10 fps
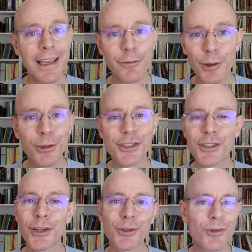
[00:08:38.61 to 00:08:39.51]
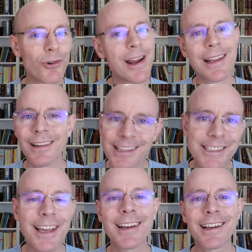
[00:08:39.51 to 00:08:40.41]
if we all just go, great,
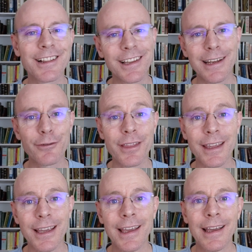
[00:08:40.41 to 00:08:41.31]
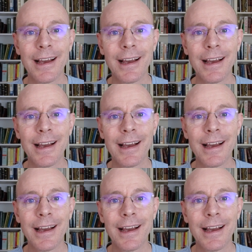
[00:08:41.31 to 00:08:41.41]
let's get in and clean everything,